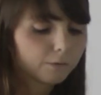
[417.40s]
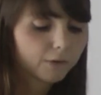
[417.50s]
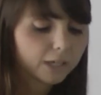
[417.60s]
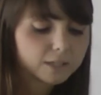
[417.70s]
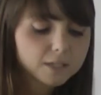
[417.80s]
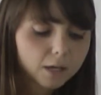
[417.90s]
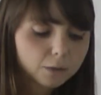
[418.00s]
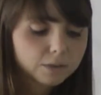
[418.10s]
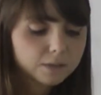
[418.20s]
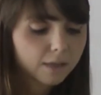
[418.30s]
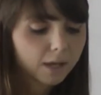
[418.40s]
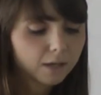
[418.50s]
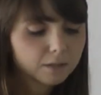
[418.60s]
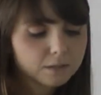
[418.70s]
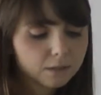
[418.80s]
find out
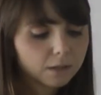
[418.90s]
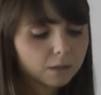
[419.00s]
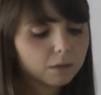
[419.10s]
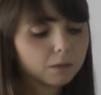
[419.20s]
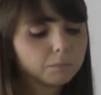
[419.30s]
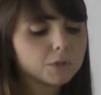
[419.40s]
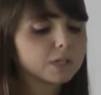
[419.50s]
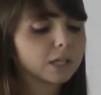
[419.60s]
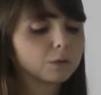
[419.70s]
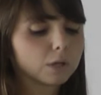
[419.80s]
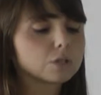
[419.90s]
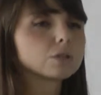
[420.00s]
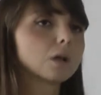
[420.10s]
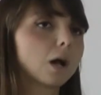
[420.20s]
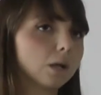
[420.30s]
that music
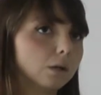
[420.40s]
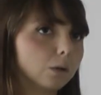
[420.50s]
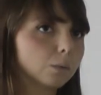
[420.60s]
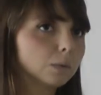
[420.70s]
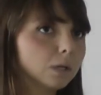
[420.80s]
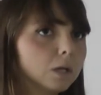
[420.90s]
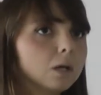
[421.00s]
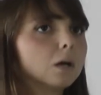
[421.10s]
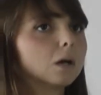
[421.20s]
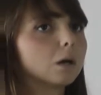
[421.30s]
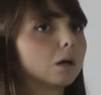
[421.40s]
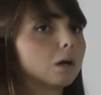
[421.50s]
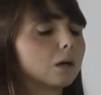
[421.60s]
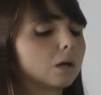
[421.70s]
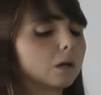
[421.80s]
education alone
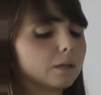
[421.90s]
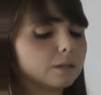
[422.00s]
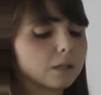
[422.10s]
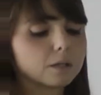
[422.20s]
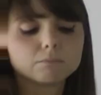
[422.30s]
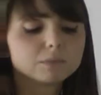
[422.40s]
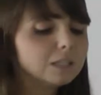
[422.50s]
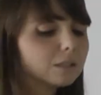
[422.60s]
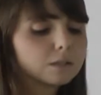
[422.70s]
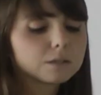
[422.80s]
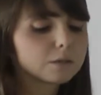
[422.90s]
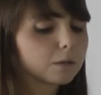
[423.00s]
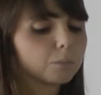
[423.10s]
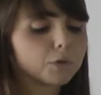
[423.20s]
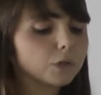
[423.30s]
that didn't
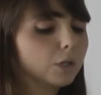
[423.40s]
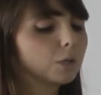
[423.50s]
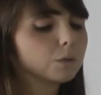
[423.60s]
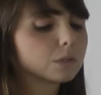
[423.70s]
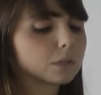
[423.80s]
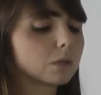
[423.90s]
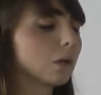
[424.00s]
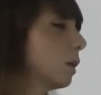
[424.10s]
produce